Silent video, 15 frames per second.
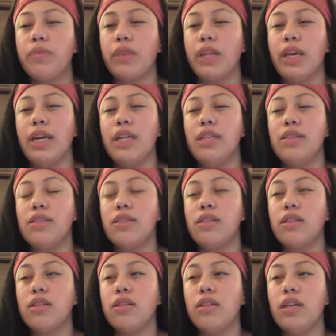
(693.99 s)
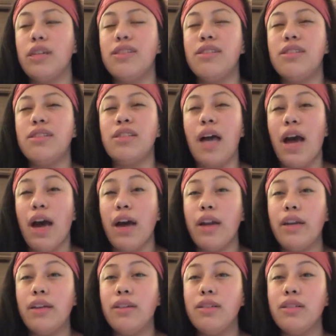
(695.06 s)
And it's
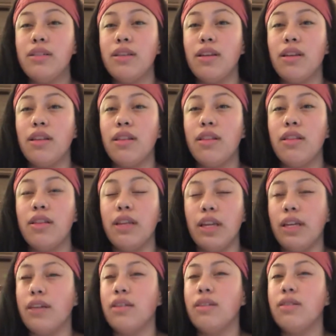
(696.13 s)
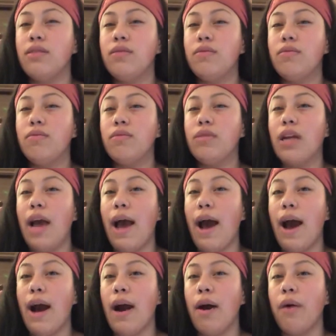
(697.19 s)
sad to think
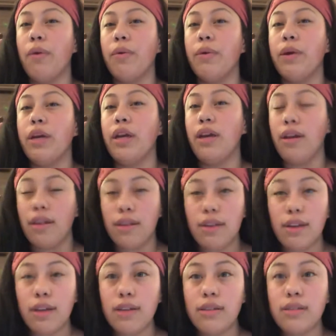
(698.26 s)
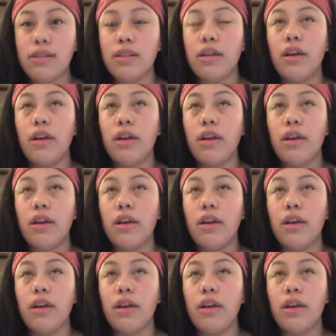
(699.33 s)
how he thinks,